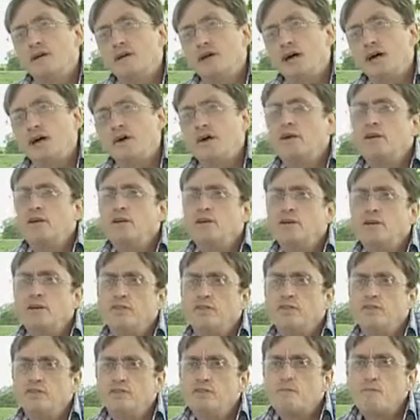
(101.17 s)
Our
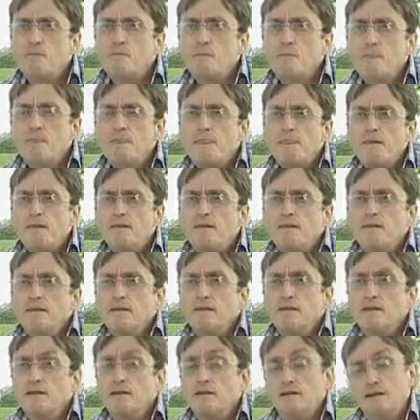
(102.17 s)
ignorance
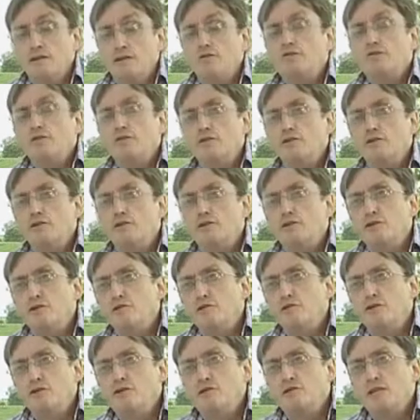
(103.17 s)
in an infinite
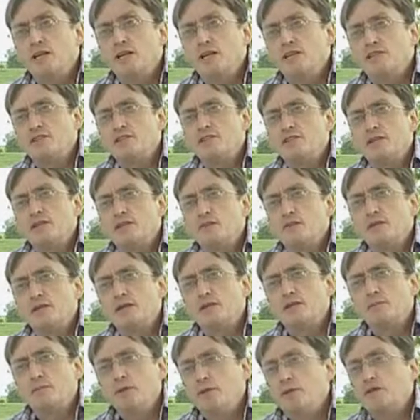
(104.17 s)
universe plays a far
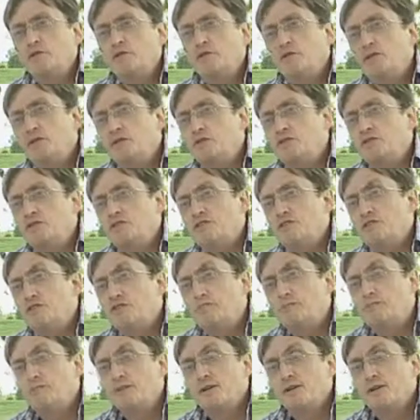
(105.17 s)
bigger part, because